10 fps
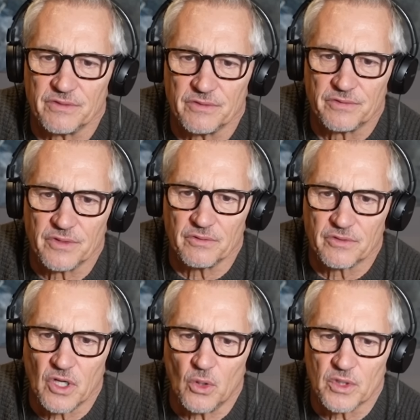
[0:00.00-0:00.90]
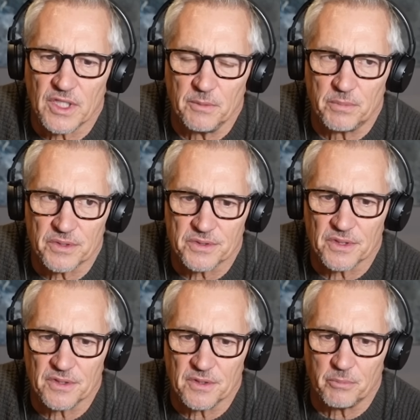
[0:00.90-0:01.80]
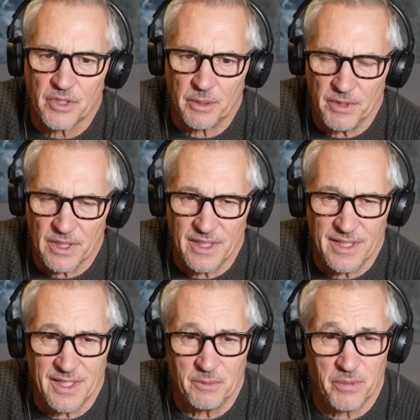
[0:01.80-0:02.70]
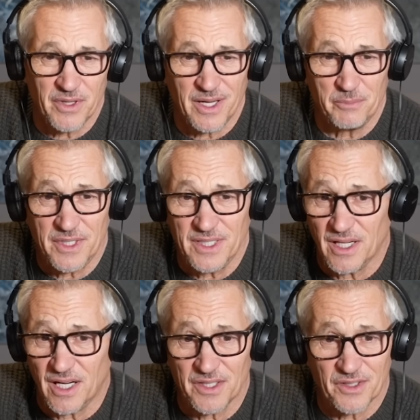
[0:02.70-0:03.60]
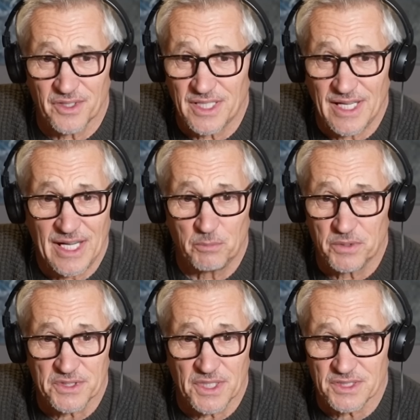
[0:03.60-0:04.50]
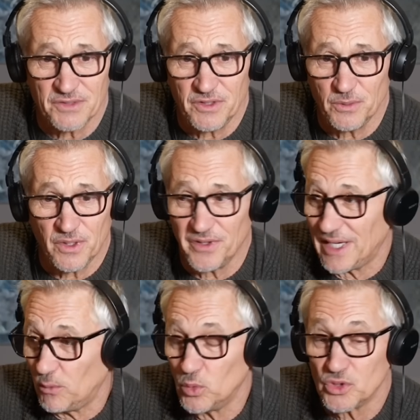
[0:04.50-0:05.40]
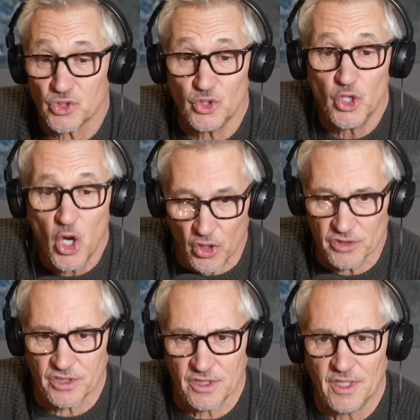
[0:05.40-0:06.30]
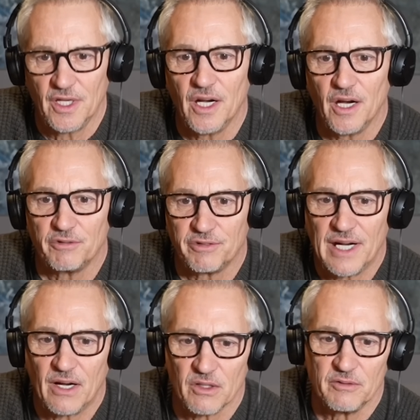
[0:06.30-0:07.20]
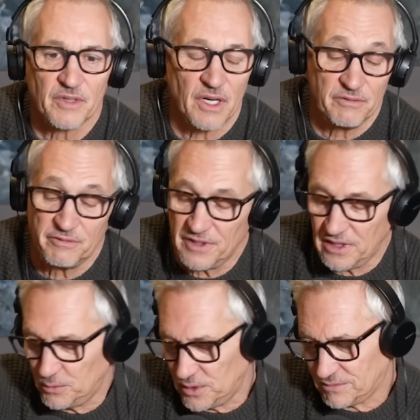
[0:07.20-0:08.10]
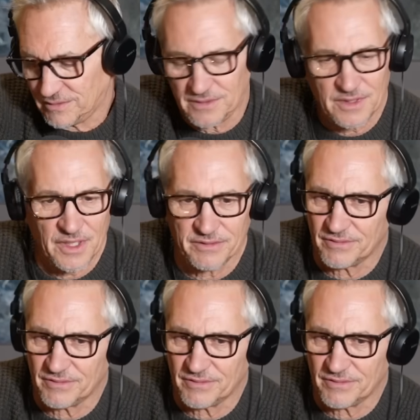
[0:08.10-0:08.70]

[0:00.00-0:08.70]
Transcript: of goalkeepers than the Premier League. But I mean, I don't care how protective you are, that was not a foul. And Villa were, I